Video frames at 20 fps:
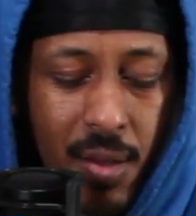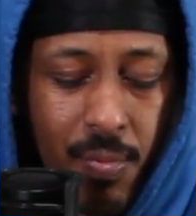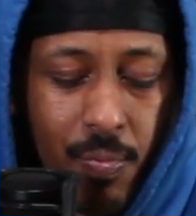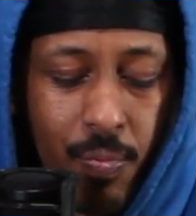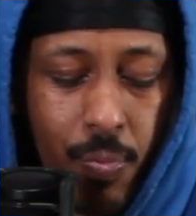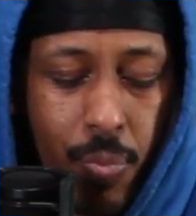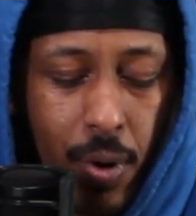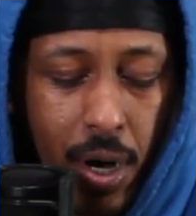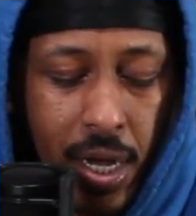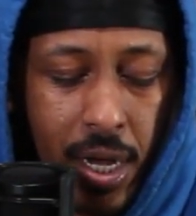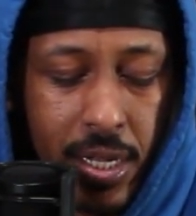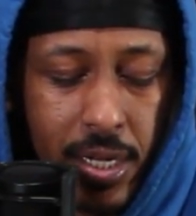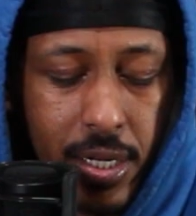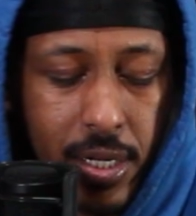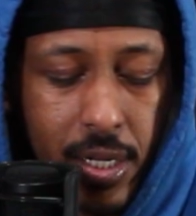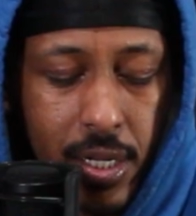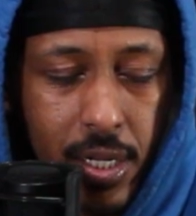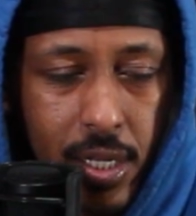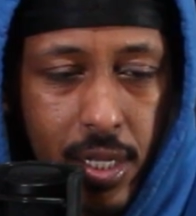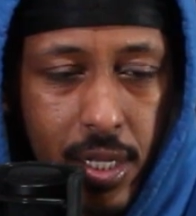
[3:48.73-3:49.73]
But
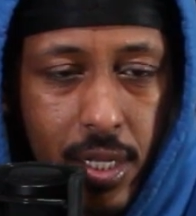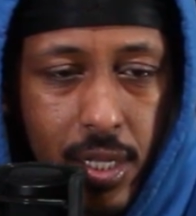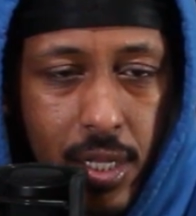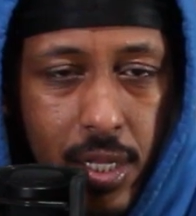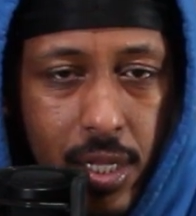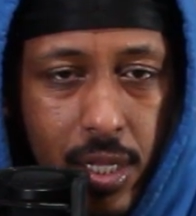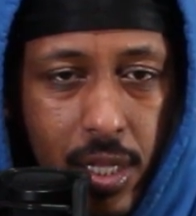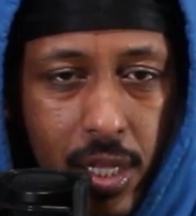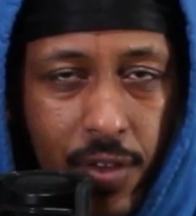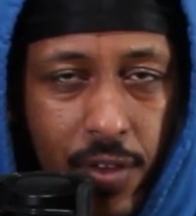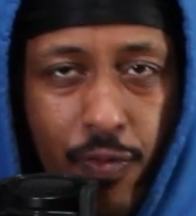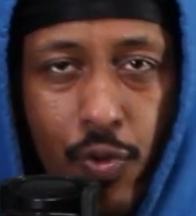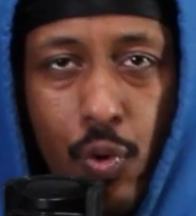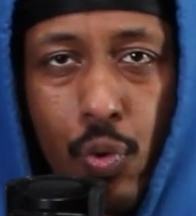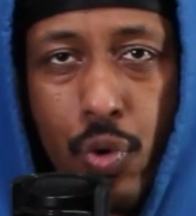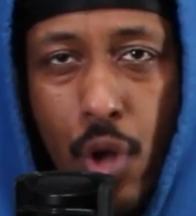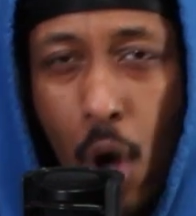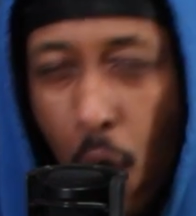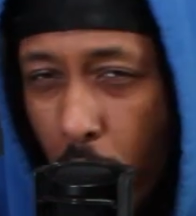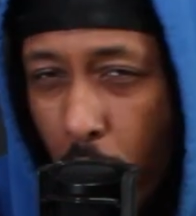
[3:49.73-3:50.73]
if you
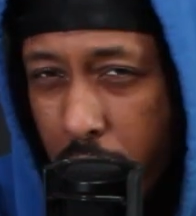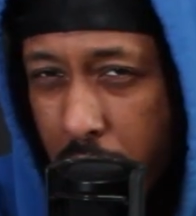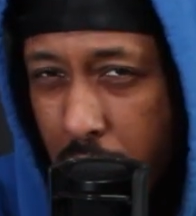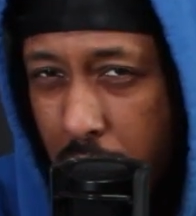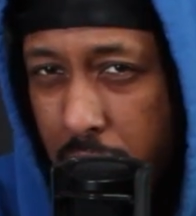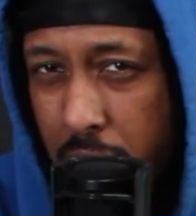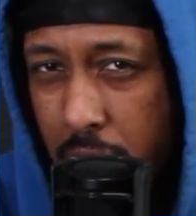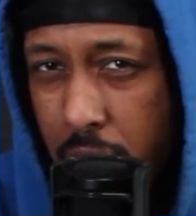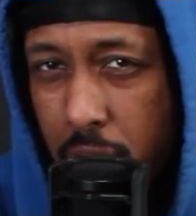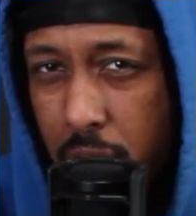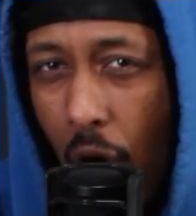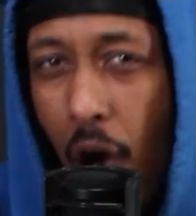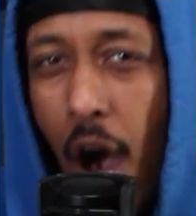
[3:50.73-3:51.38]
noticed,